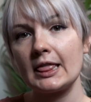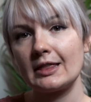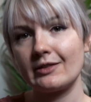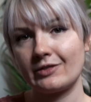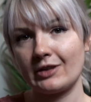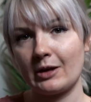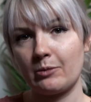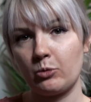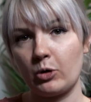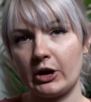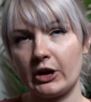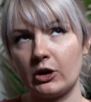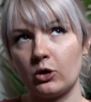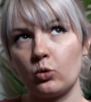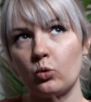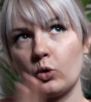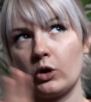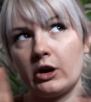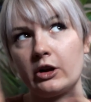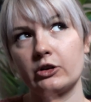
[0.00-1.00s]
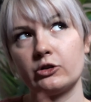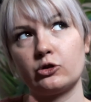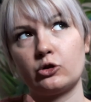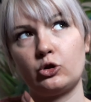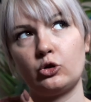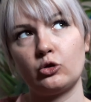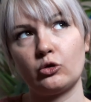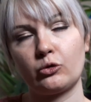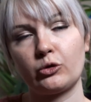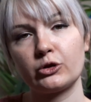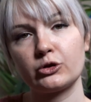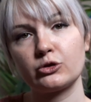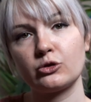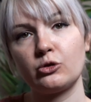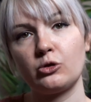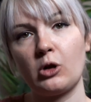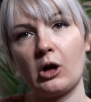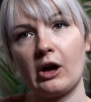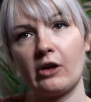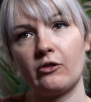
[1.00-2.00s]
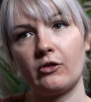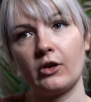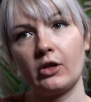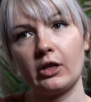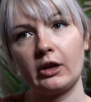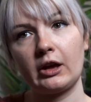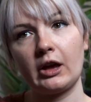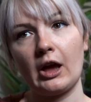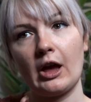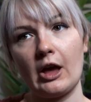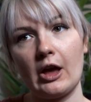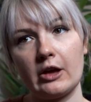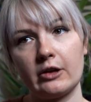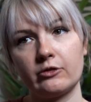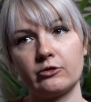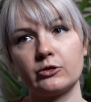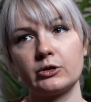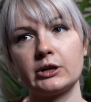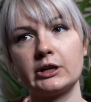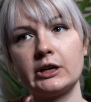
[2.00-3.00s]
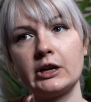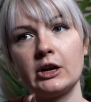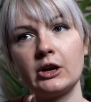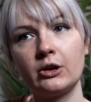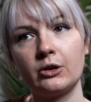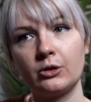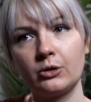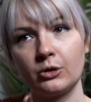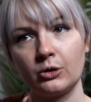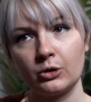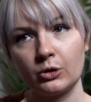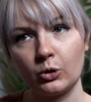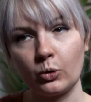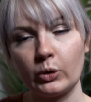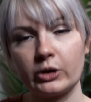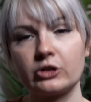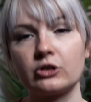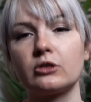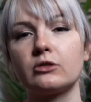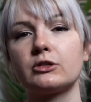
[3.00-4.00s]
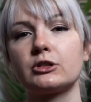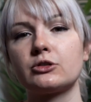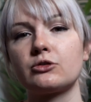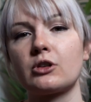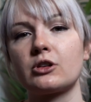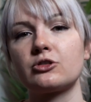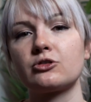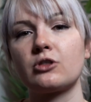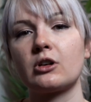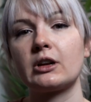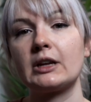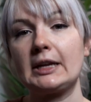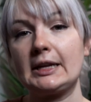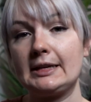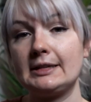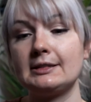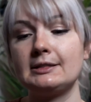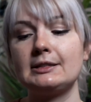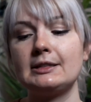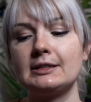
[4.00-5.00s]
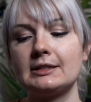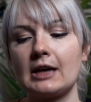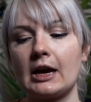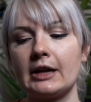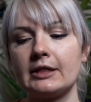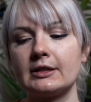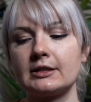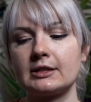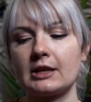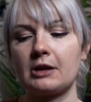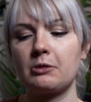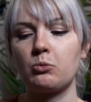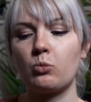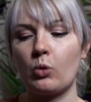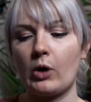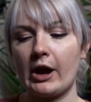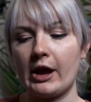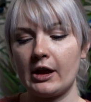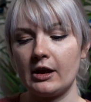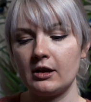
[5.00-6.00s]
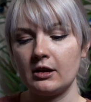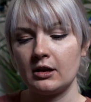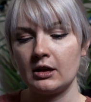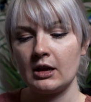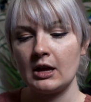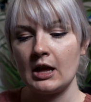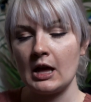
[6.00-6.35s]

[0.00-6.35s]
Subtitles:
the same way, whereas Universal, I feel like every quick service restaurant is designed the same way.